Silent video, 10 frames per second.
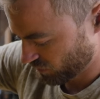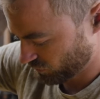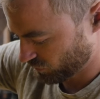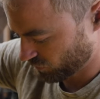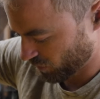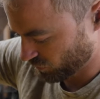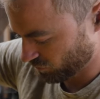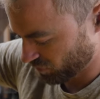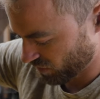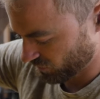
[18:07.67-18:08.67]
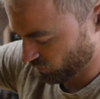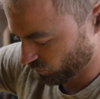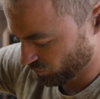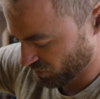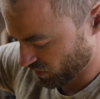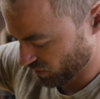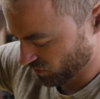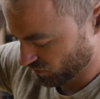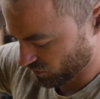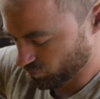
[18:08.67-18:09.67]
the suspension pivot would be
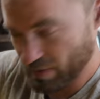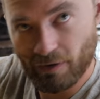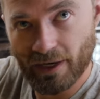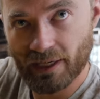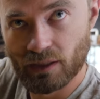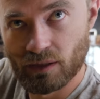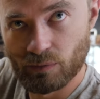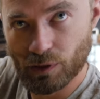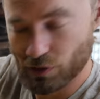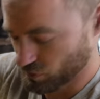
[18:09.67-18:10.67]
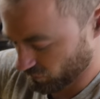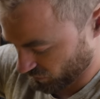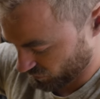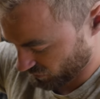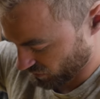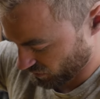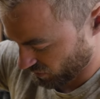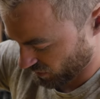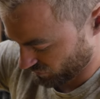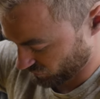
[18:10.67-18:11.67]
this bearing, which is obviously
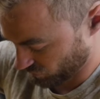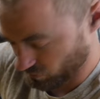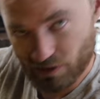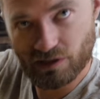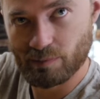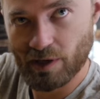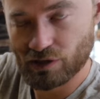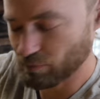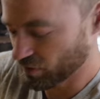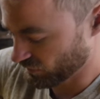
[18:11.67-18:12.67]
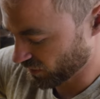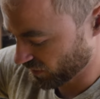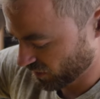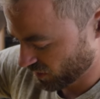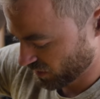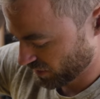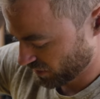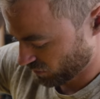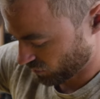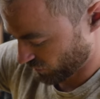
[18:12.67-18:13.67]
a nice sturdy suspension pivot
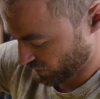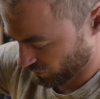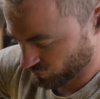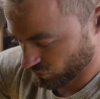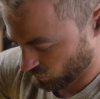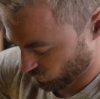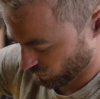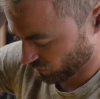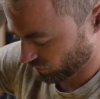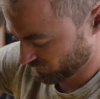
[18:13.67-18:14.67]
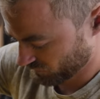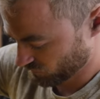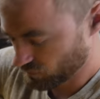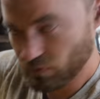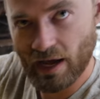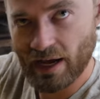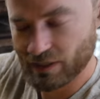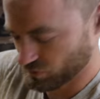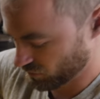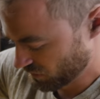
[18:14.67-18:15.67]
on that inch and a quarter
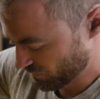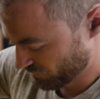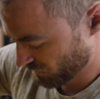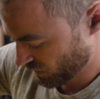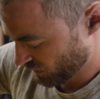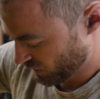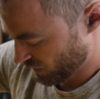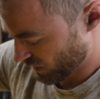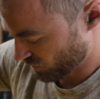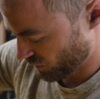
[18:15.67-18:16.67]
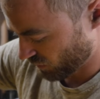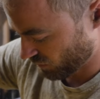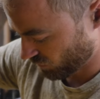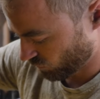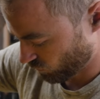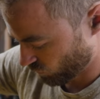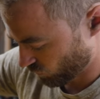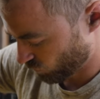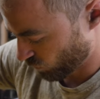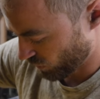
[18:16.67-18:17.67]
axle. And then
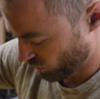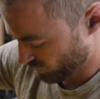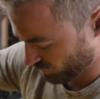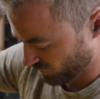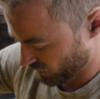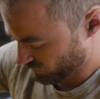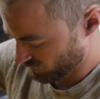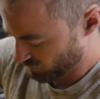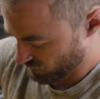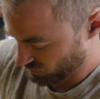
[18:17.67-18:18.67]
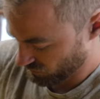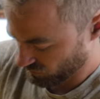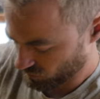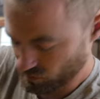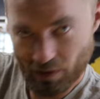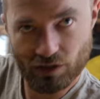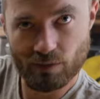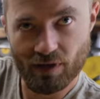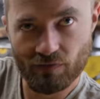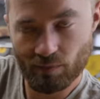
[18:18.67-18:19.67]
what it also does is it means that the
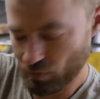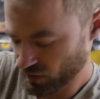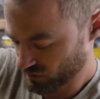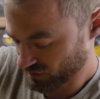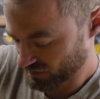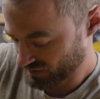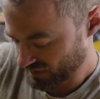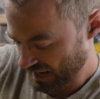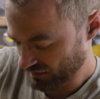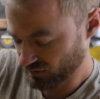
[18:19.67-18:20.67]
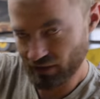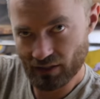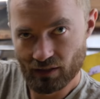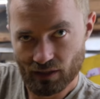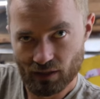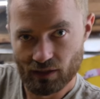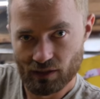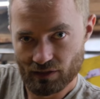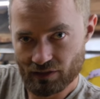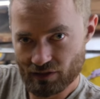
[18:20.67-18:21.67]
suspension pivot point is exactly
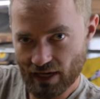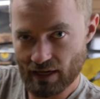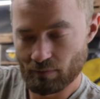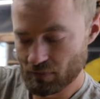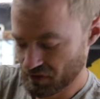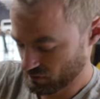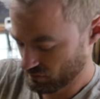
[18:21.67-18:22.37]
the same